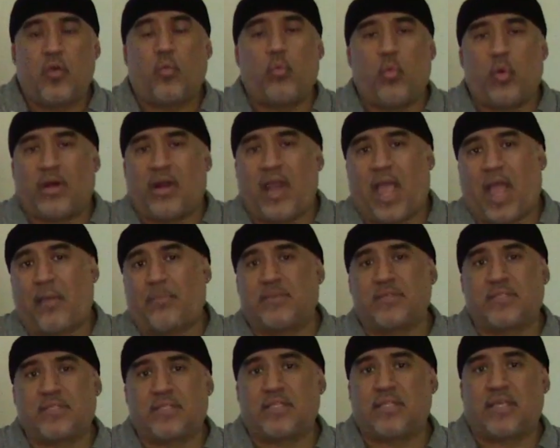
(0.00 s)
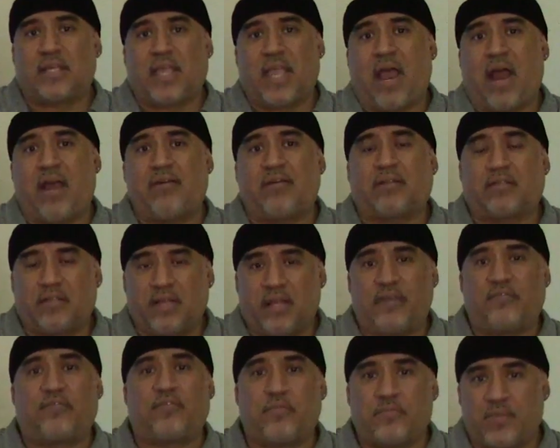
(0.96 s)
what happens to the character,
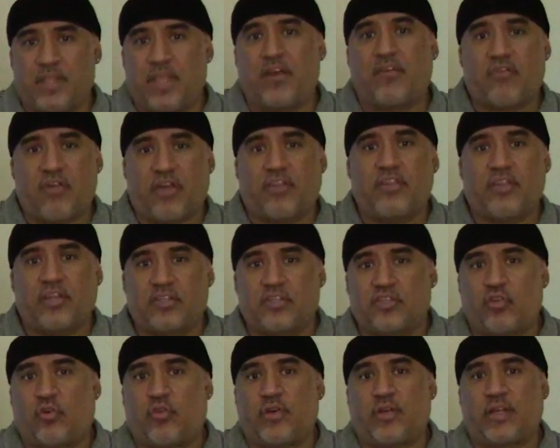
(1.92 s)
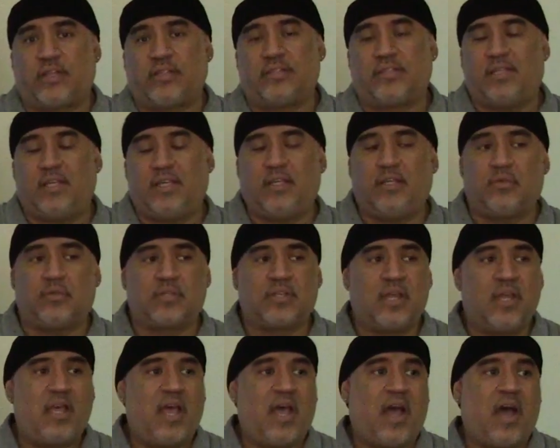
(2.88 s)
and from there on the story continues.
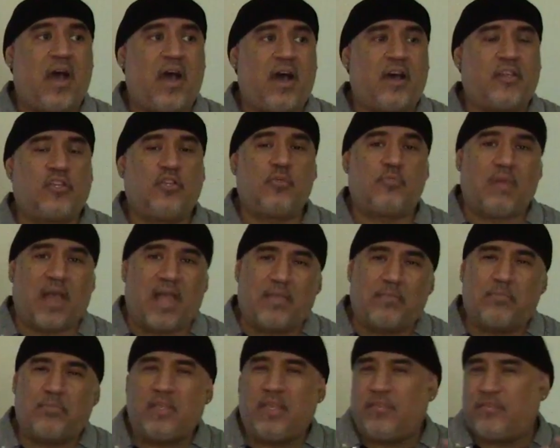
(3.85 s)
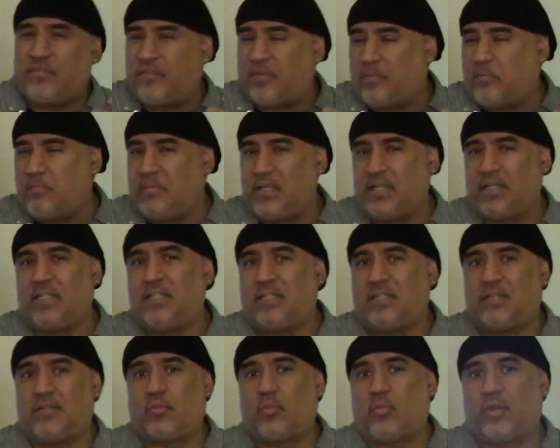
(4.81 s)
You might be
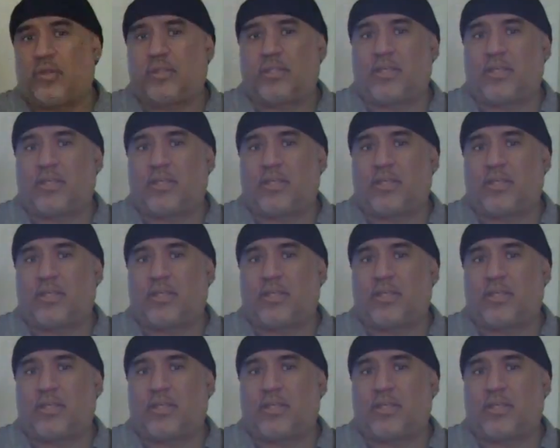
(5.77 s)
familiar with